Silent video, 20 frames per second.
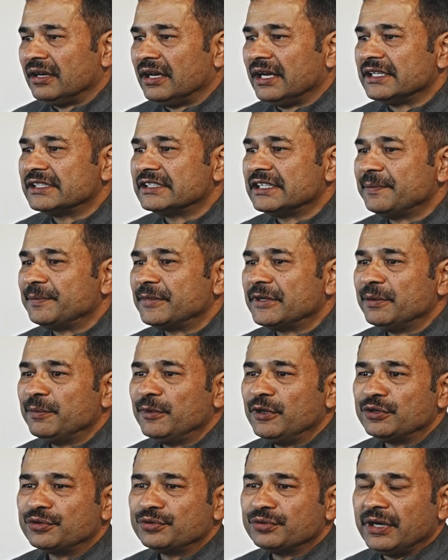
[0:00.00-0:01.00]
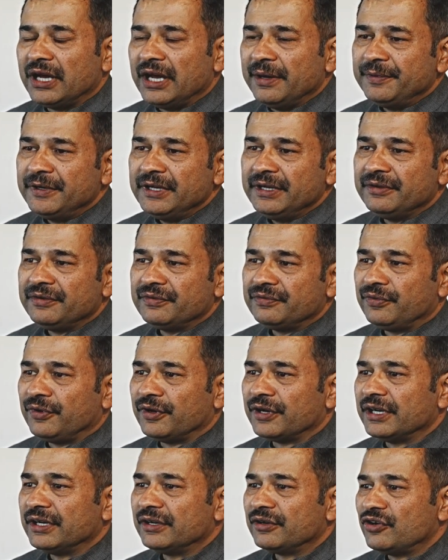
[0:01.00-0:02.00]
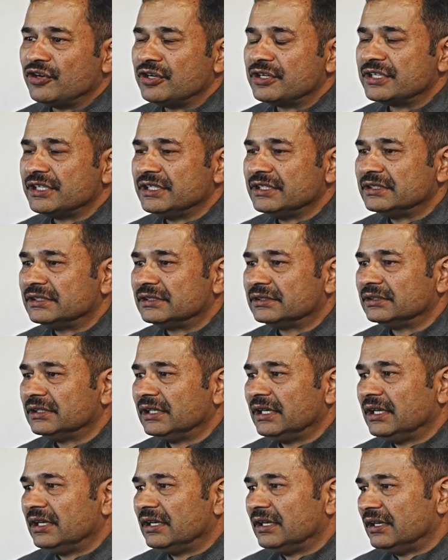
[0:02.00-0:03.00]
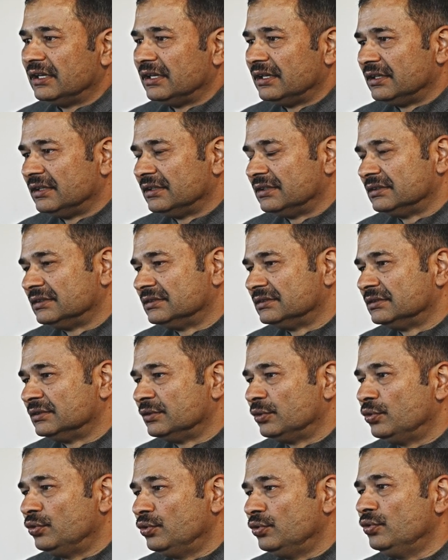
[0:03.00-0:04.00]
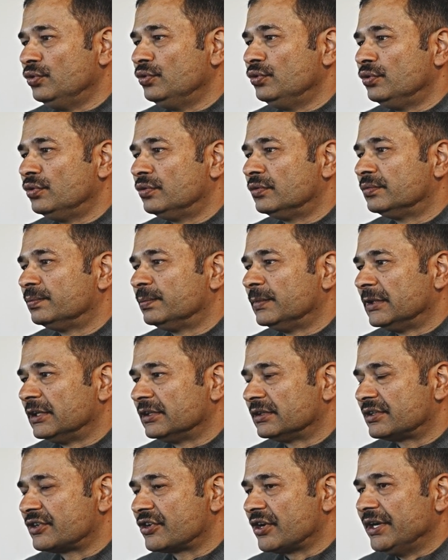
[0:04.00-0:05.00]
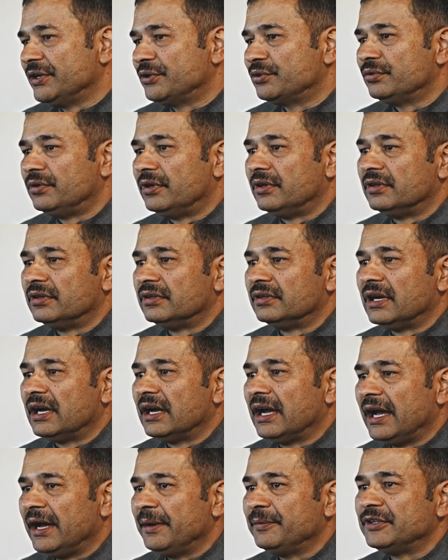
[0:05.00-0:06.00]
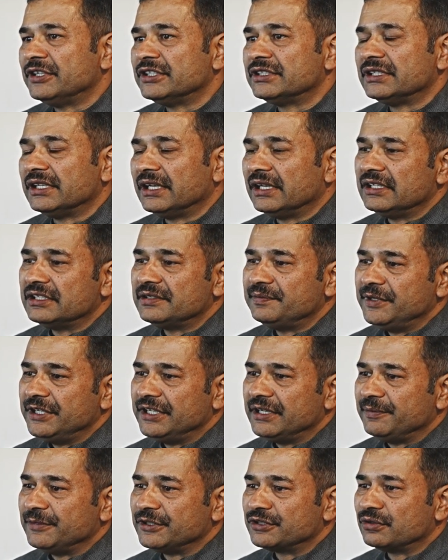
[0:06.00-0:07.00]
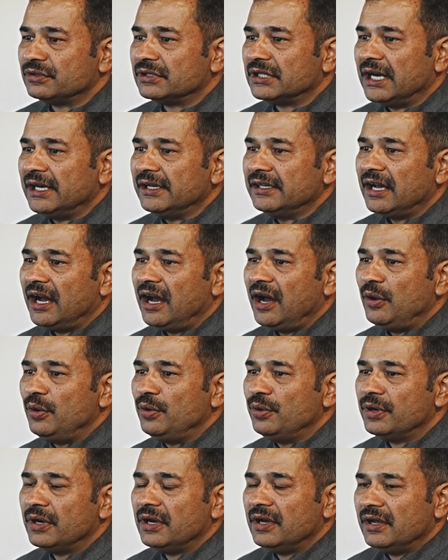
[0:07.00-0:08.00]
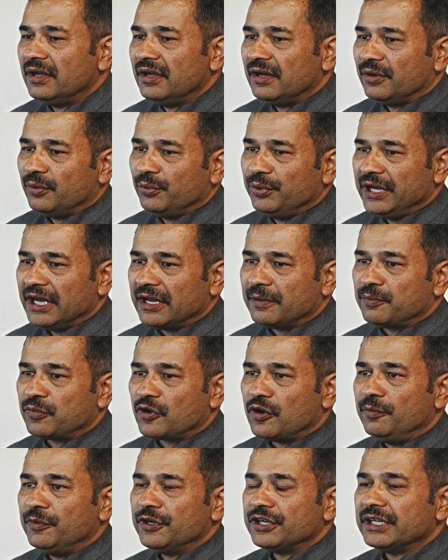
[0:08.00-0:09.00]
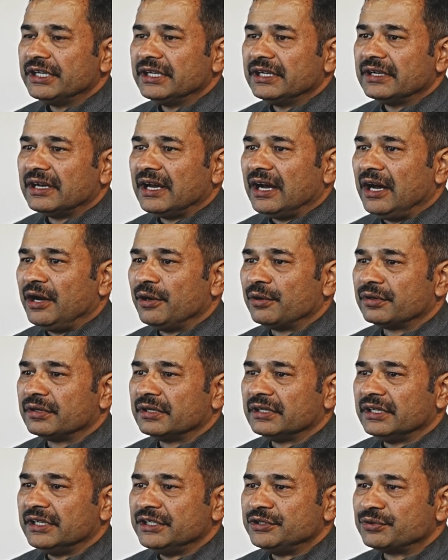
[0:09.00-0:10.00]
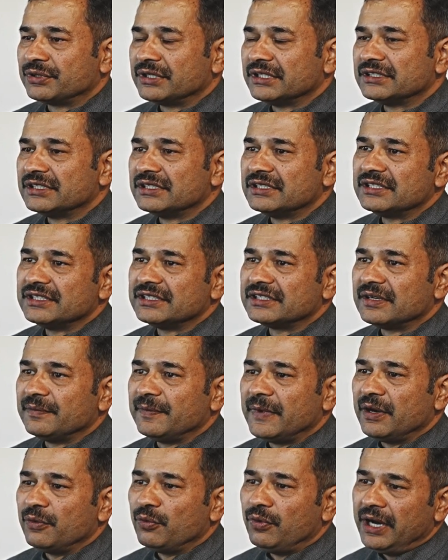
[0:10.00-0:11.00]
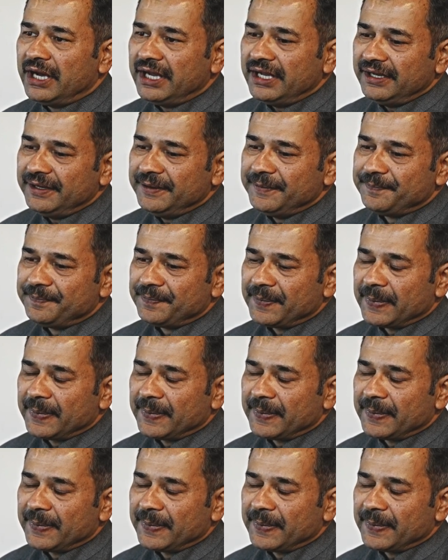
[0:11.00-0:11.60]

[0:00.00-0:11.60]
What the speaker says: acceptable to every foreign countries who try to have this English medium school. That is how we are promoting our education system. And why